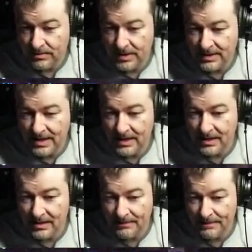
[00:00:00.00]
that, very
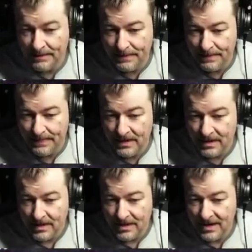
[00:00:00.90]
subtle.
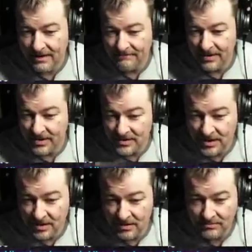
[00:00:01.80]
Yeah, very
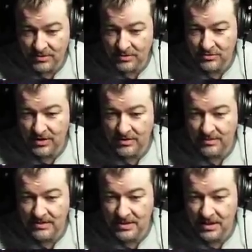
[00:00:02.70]
subtle. I'm just trying to be
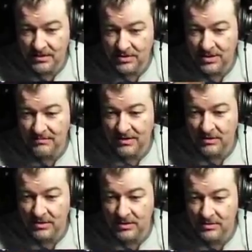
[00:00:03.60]
subtle, just giving out
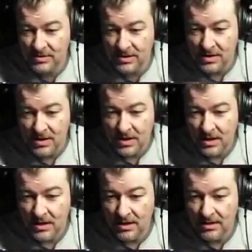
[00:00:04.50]
clues.
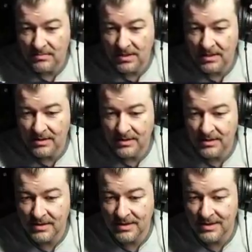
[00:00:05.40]
Um,
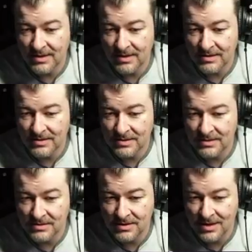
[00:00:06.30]
this
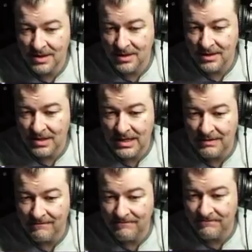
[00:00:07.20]
is a
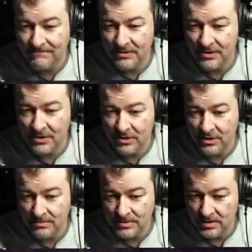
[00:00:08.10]

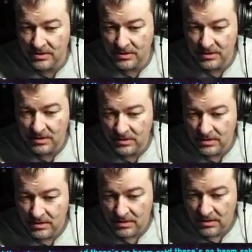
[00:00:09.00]
confirmed.
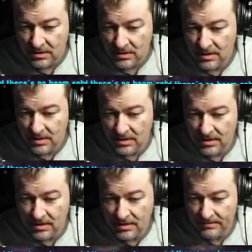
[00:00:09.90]

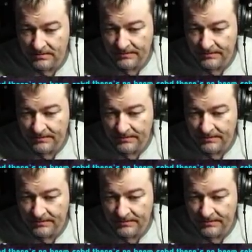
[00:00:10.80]
Um,